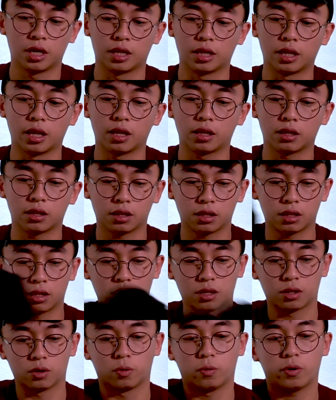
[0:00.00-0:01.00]
Then
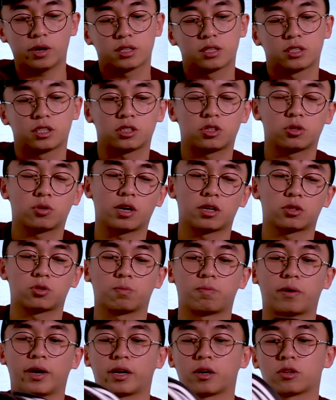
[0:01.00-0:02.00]
what I suggest you guys to
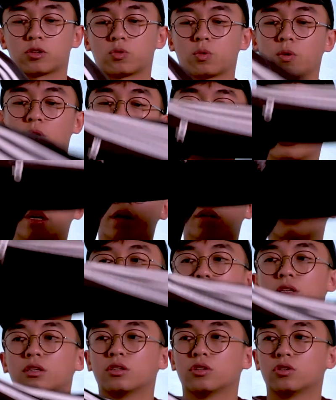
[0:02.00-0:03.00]
pack as well, right,
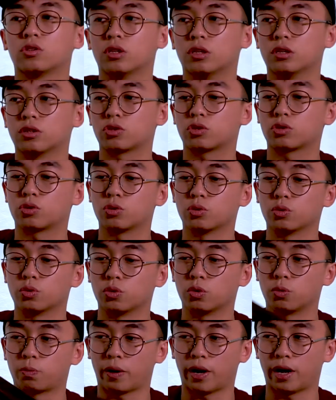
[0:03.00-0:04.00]
is
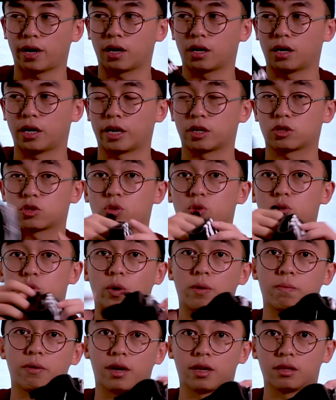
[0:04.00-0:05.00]
to pack like
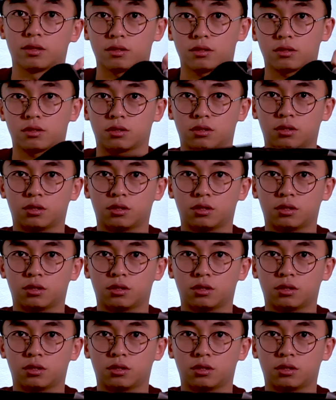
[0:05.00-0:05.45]
sweatpants.